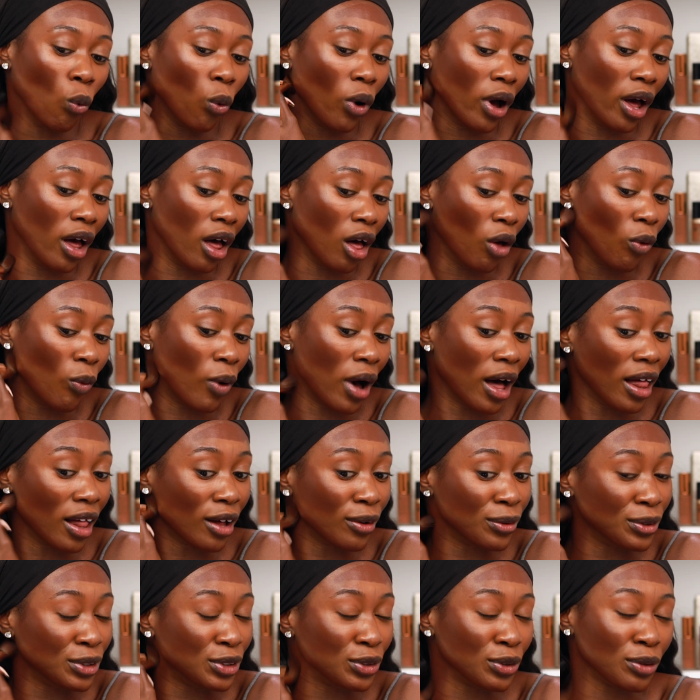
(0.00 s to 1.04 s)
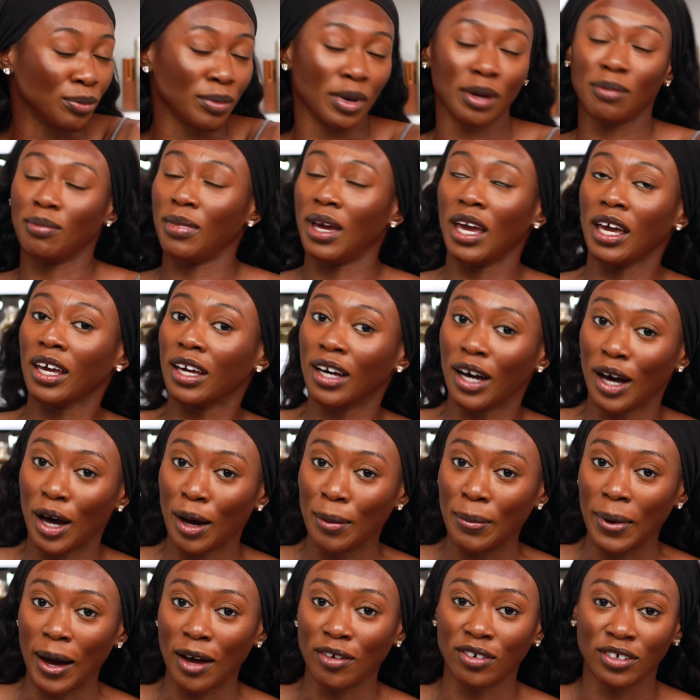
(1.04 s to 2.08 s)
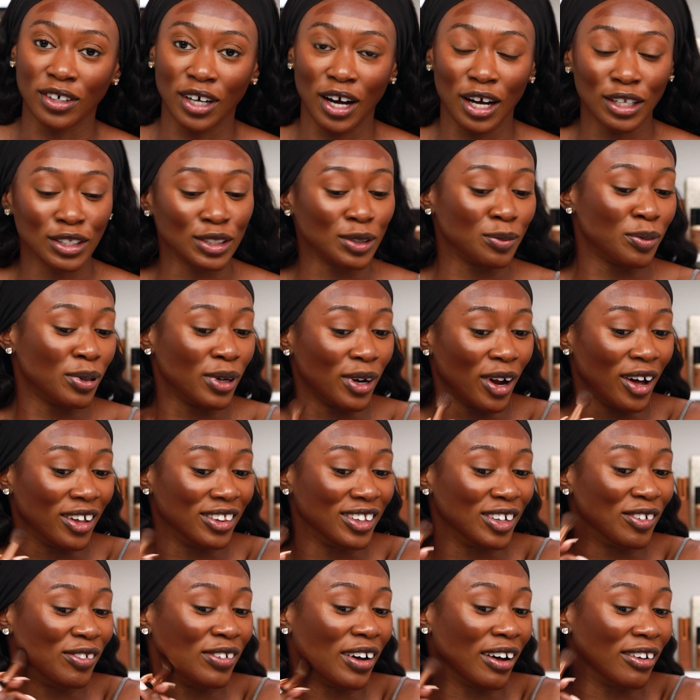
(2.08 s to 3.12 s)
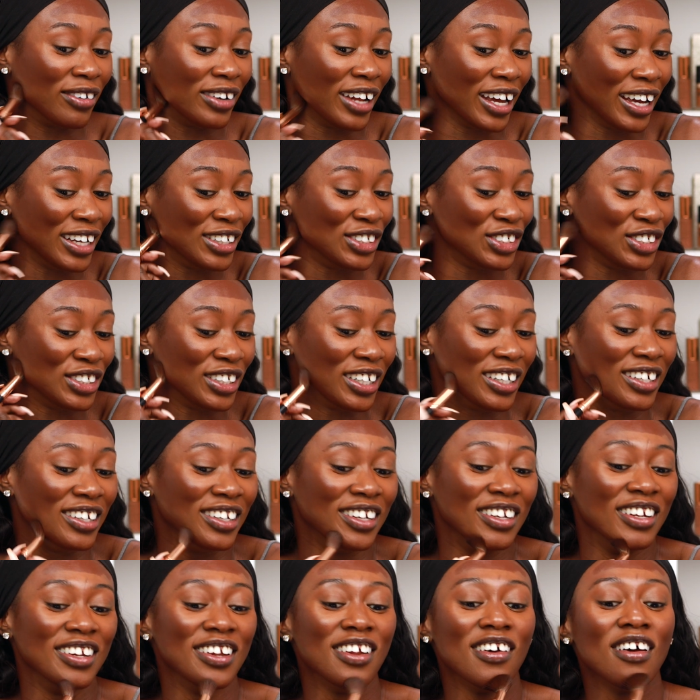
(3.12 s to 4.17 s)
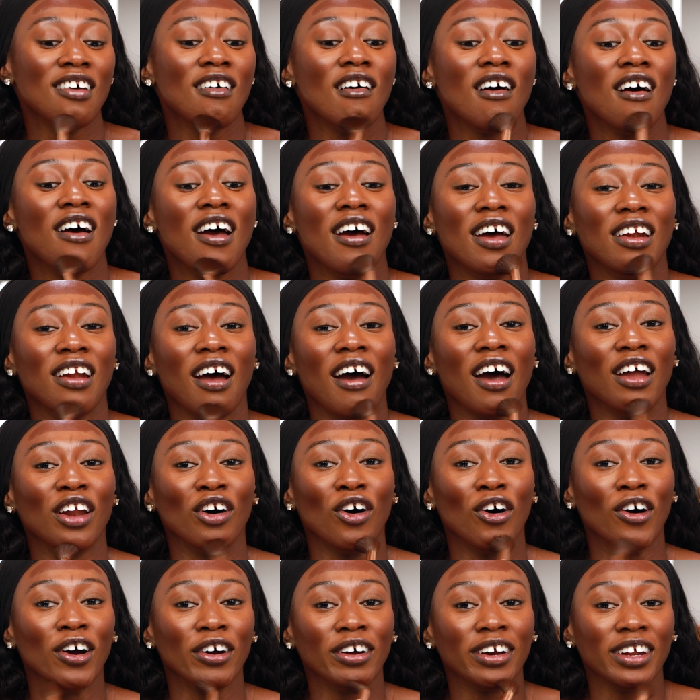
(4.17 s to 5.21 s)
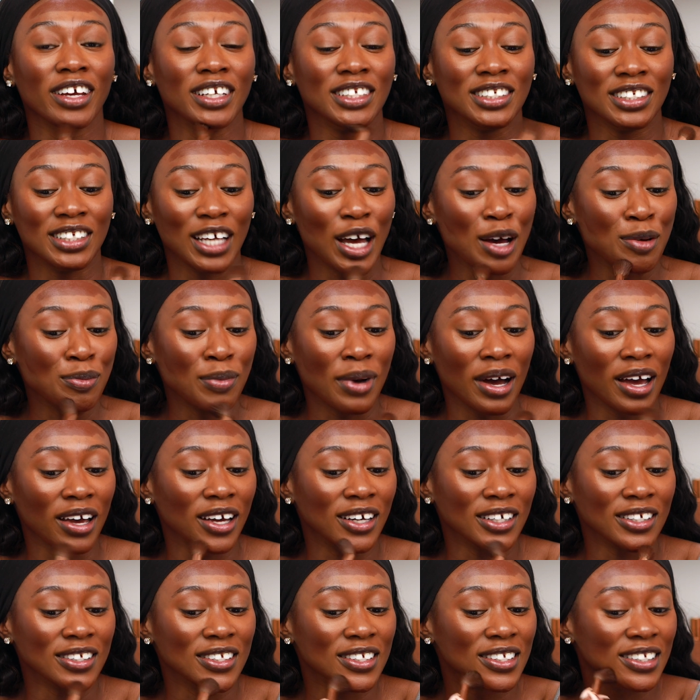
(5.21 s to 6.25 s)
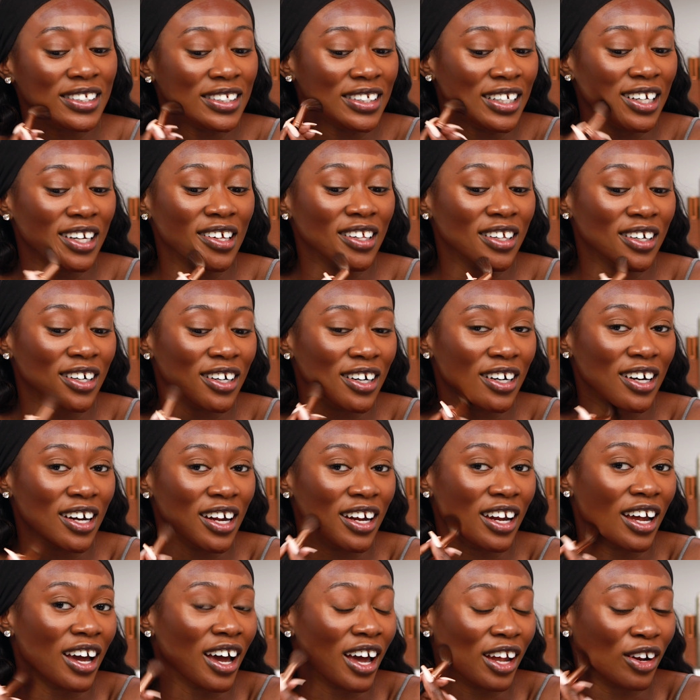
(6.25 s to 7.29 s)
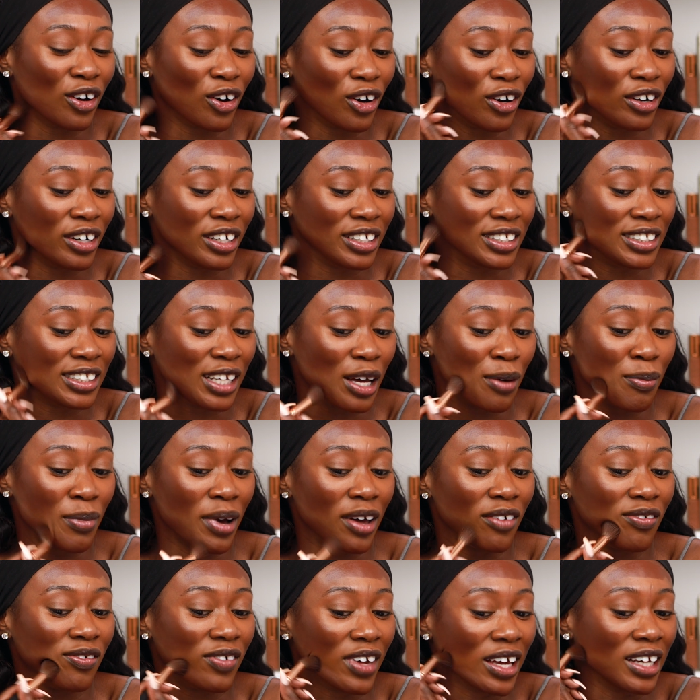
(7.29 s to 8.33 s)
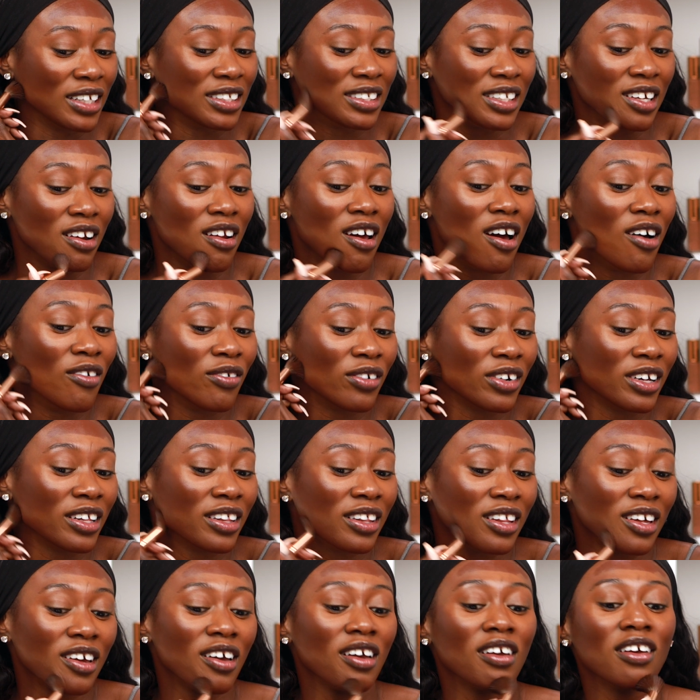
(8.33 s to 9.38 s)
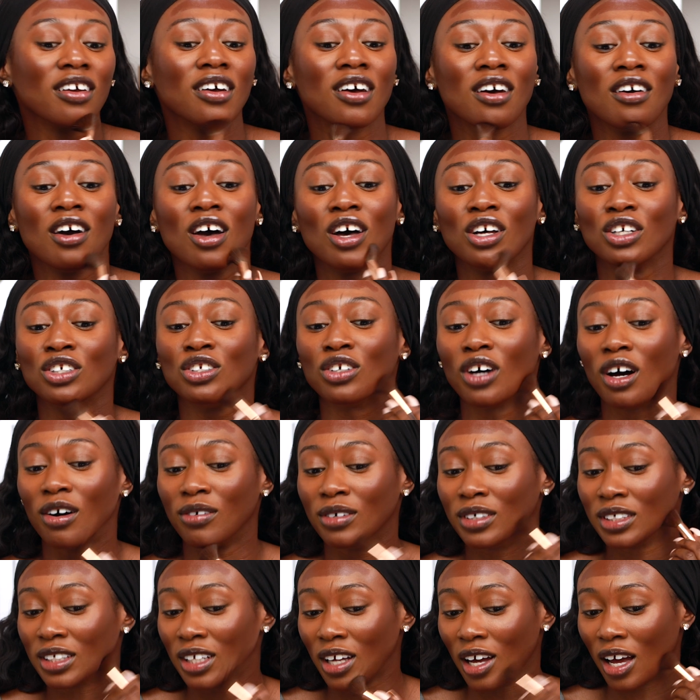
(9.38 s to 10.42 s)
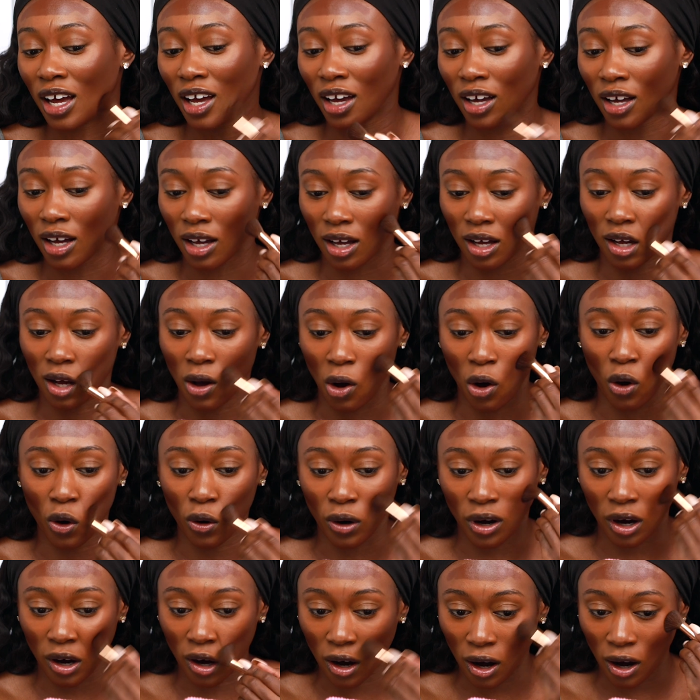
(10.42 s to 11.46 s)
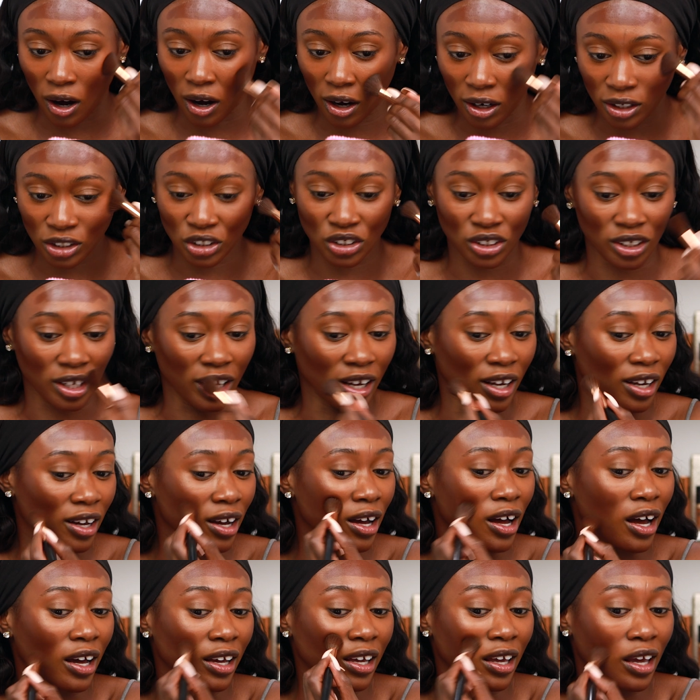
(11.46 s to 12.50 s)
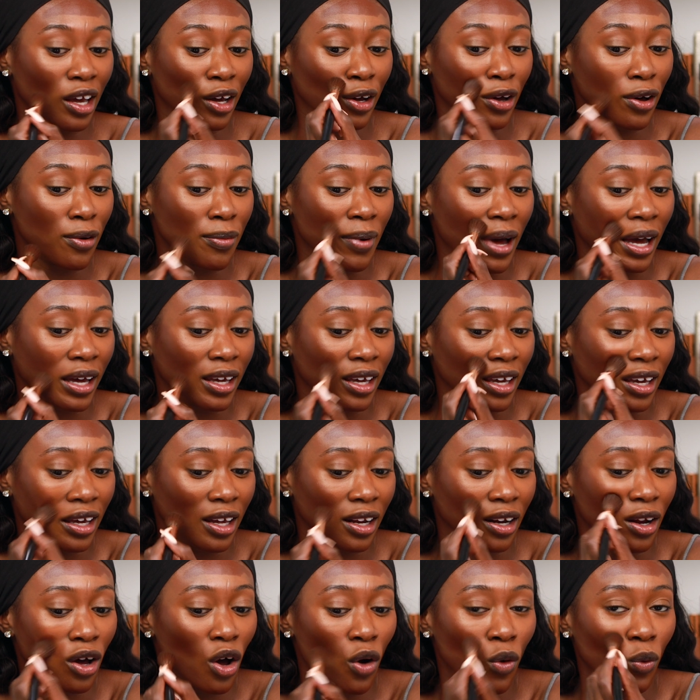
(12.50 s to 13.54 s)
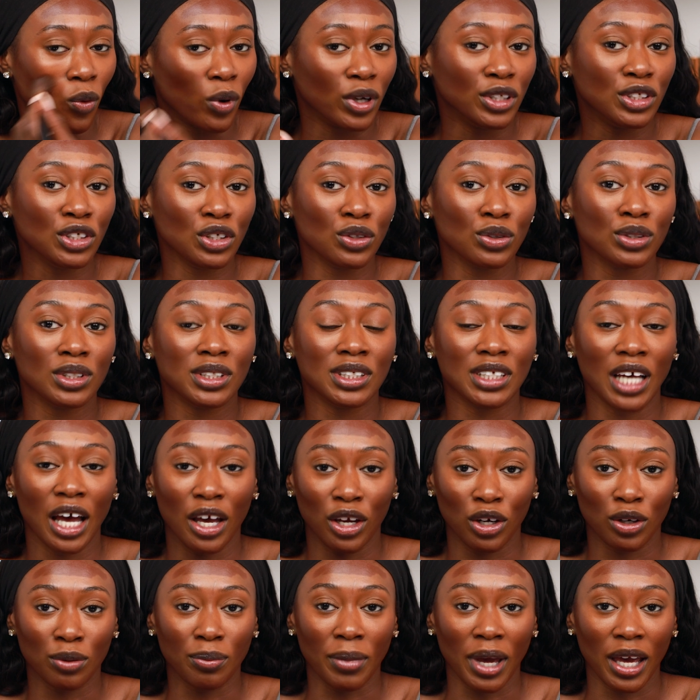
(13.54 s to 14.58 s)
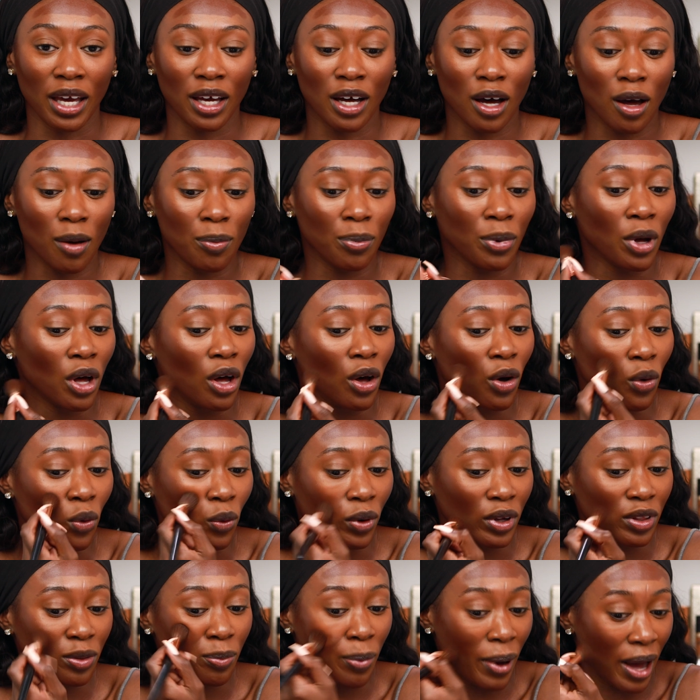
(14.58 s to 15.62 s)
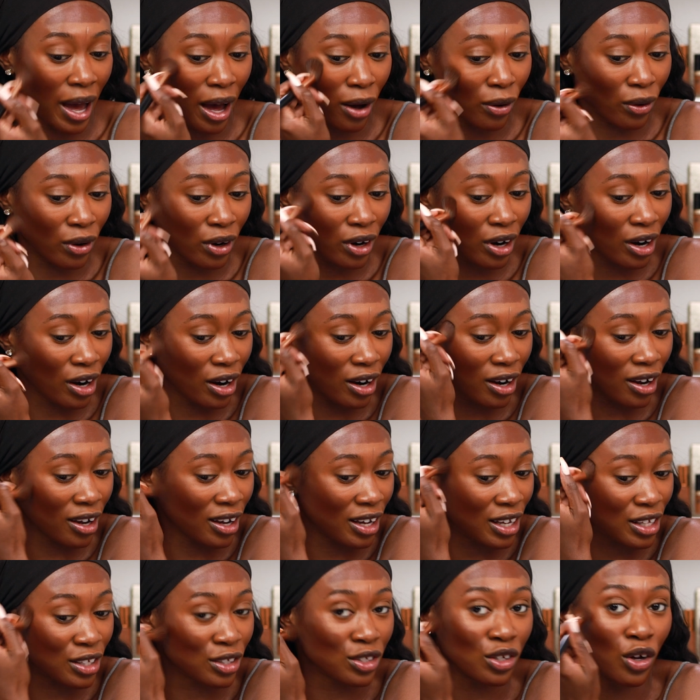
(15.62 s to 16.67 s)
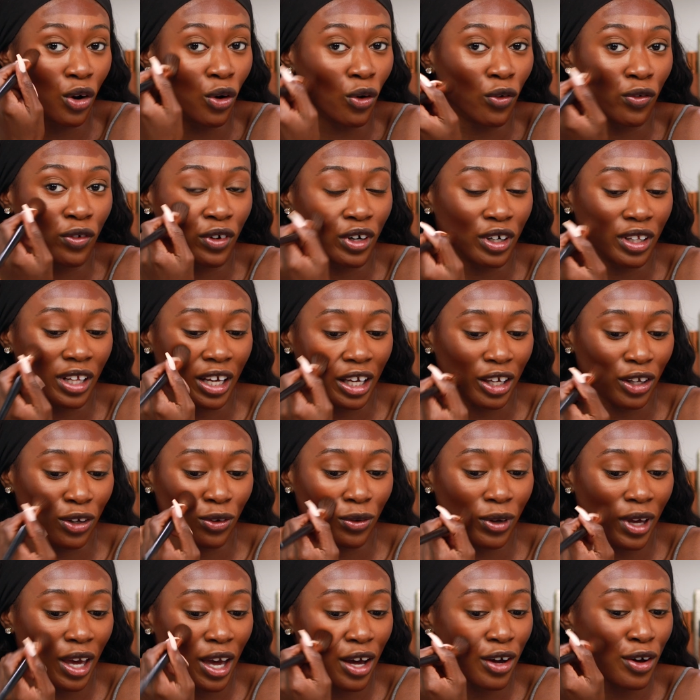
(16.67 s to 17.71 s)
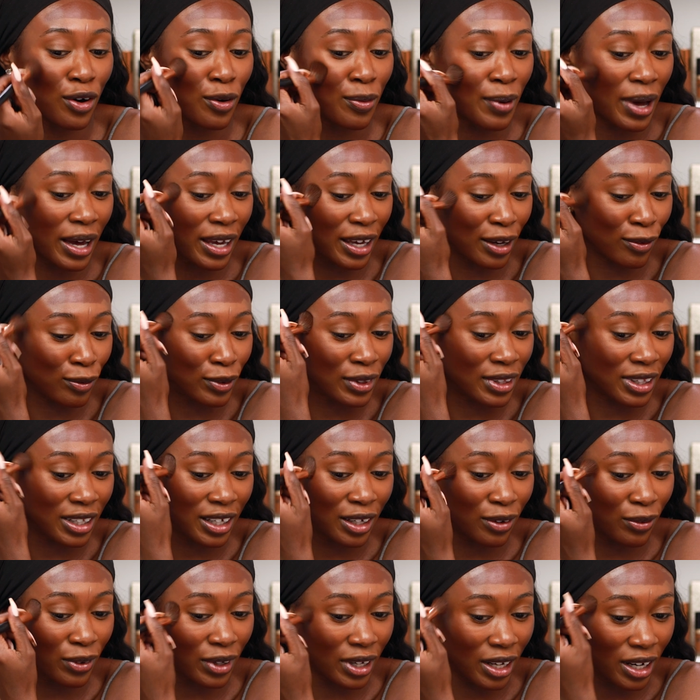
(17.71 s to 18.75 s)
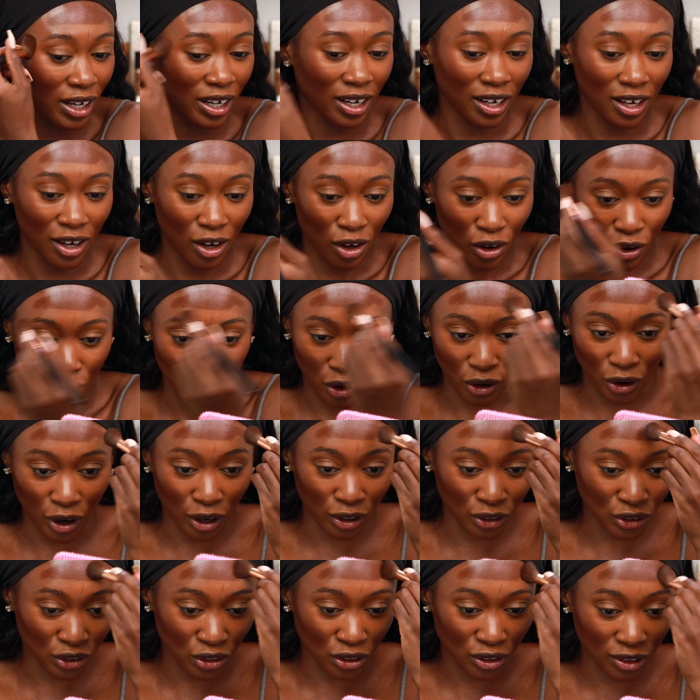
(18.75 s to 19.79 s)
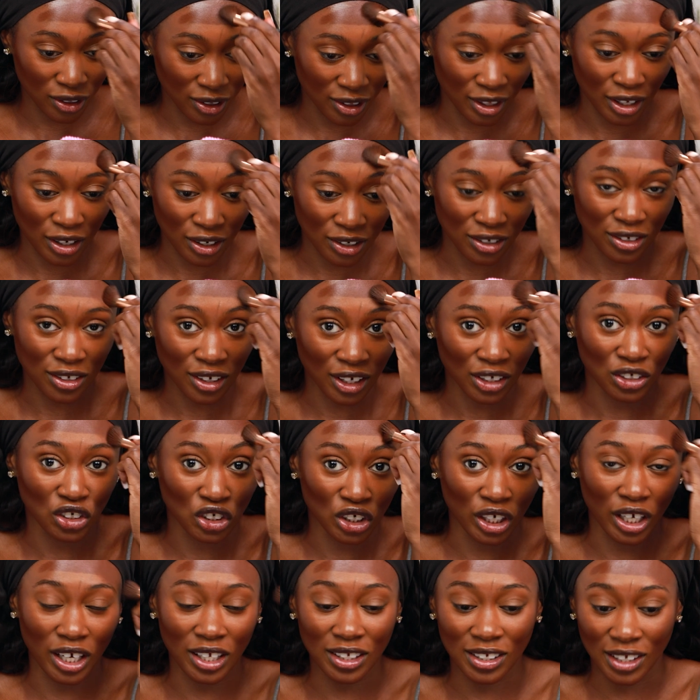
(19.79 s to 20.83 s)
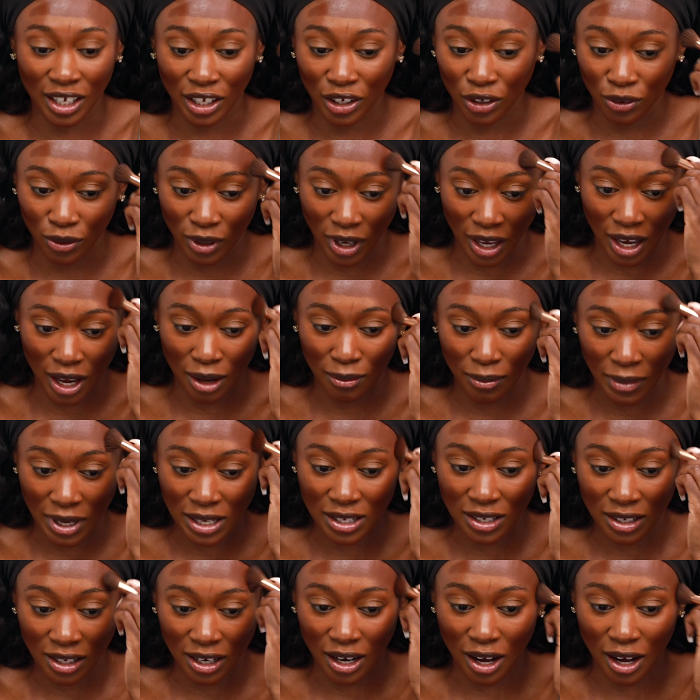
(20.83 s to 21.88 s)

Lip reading: Well, while I was doing my makeup, I forgot to put on the foundation. And I had already set my concealer and I had already set my face and everything. So I was like, oh gosh, like I can't go back in. Once you set your makeup with powder, it's over. Like you can't go back in with liquid or else there's a chance that you can mess it